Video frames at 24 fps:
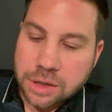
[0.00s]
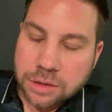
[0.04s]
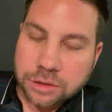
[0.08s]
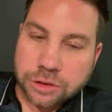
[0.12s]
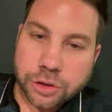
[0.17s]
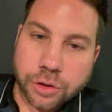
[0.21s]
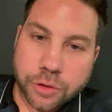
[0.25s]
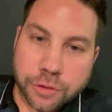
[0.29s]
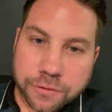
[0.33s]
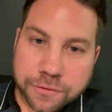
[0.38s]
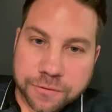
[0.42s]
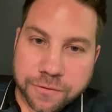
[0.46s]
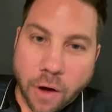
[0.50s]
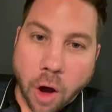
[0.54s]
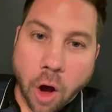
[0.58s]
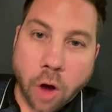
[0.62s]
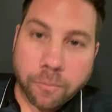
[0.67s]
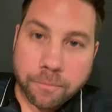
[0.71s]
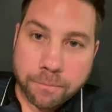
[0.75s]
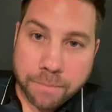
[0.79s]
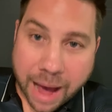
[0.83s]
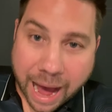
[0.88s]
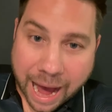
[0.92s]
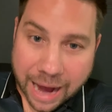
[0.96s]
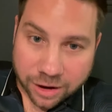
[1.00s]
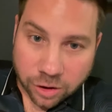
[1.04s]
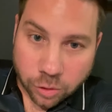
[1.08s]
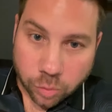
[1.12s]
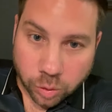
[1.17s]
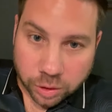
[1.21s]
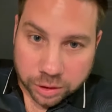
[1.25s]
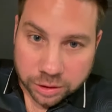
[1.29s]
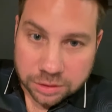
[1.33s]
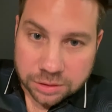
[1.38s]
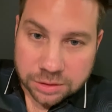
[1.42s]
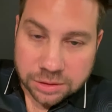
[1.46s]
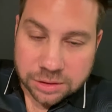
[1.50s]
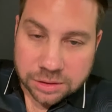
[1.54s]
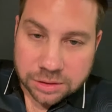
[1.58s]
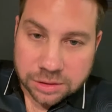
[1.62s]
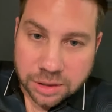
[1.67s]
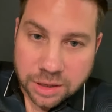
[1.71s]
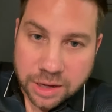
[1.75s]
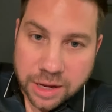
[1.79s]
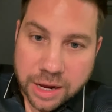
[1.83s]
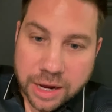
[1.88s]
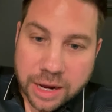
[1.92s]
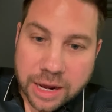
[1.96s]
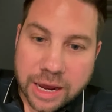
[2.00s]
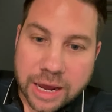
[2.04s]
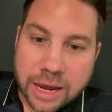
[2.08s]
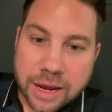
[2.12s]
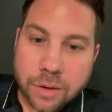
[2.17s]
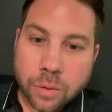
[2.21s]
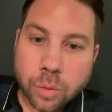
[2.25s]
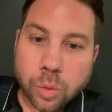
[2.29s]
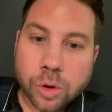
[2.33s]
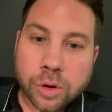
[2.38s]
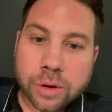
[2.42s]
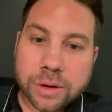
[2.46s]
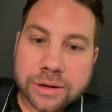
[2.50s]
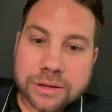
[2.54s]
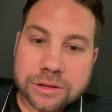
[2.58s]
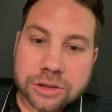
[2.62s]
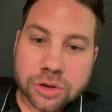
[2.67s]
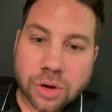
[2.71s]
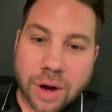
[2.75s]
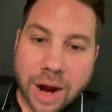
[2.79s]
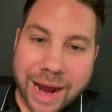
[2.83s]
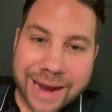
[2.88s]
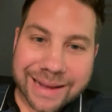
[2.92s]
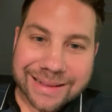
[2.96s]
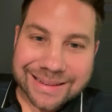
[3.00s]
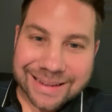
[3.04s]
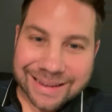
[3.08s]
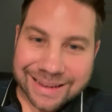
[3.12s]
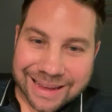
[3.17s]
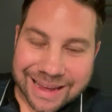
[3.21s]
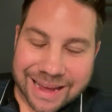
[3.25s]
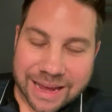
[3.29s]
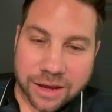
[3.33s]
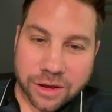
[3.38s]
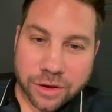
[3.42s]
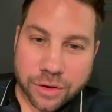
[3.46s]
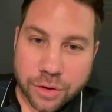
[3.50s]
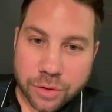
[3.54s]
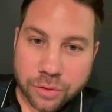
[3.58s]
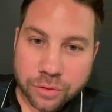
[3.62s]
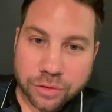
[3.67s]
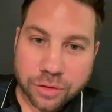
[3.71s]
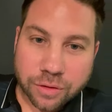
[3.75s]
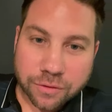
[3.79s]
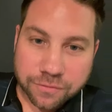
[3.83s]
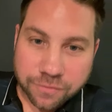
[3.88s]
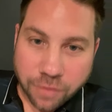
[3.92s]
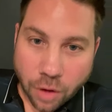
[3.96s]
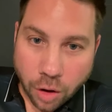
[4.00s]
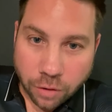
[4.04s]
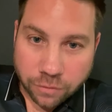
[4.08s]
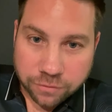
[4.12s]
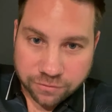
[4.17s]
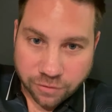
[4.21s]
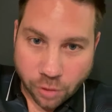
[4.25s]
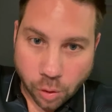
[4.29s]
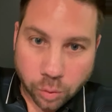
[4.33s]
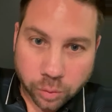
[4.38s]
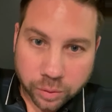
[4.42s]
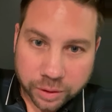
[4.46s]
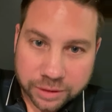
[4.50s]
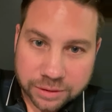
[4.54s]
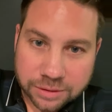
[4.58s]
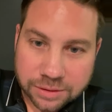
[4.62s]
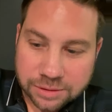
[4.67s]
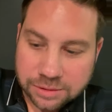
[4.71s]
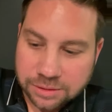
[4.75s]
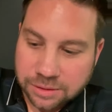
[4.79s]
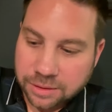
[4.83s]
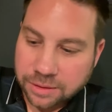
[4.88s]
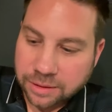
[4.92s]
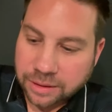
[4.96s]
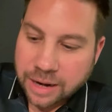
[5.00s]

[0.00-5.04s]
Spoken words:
to fall backwards, he will try to get you to fall forwards.